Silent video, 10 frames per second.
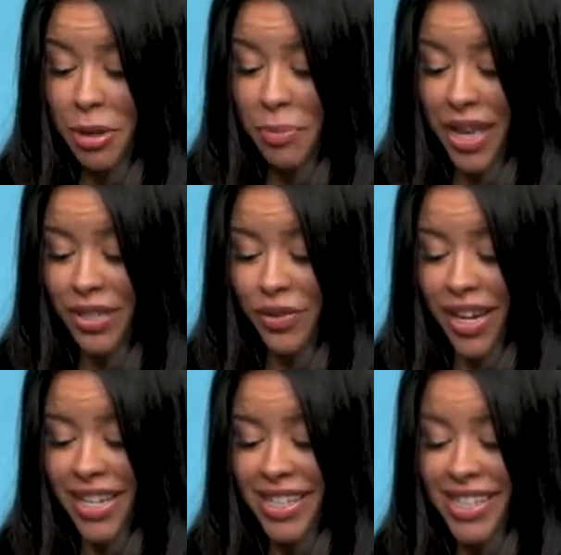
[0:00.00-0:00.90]
your best
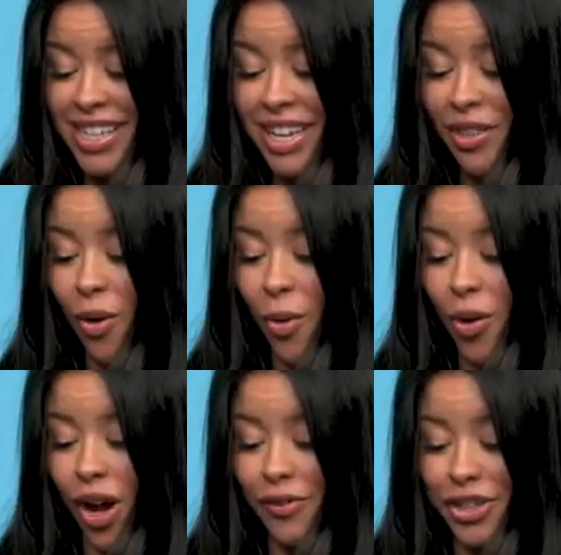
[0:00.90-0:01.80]
friend and sing the
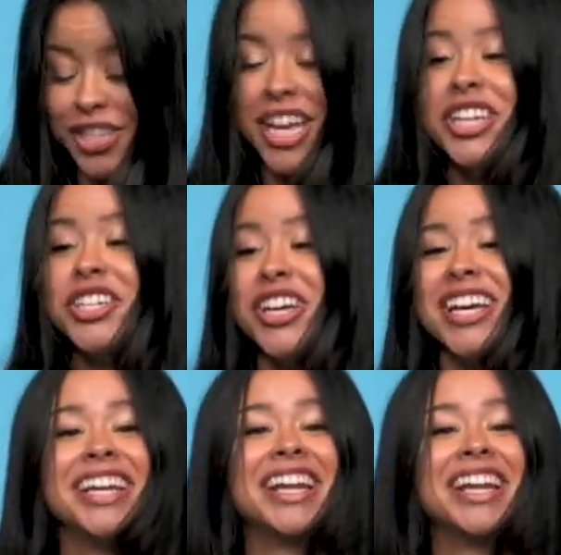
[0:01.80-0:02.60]
whole conversation.